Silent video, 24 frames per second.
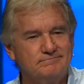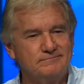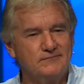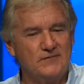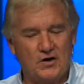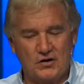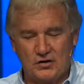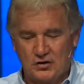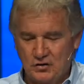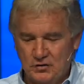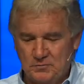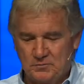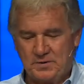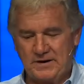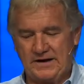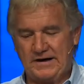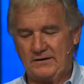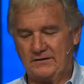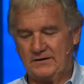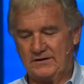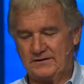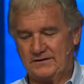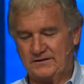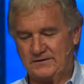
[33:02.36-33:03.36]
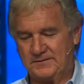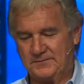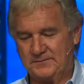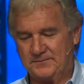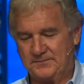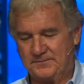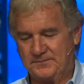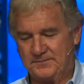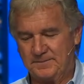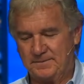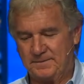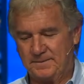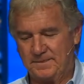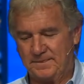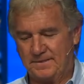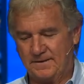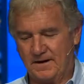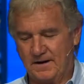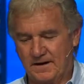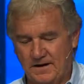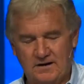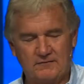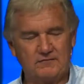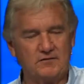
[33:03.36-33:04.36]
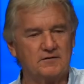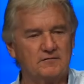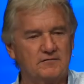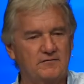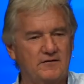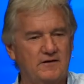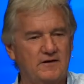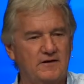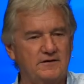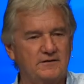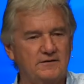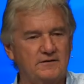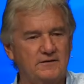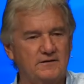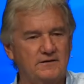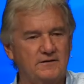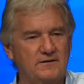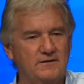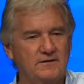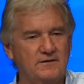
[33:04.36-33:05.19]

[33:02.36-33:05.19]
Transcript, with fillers: A good parent a loving father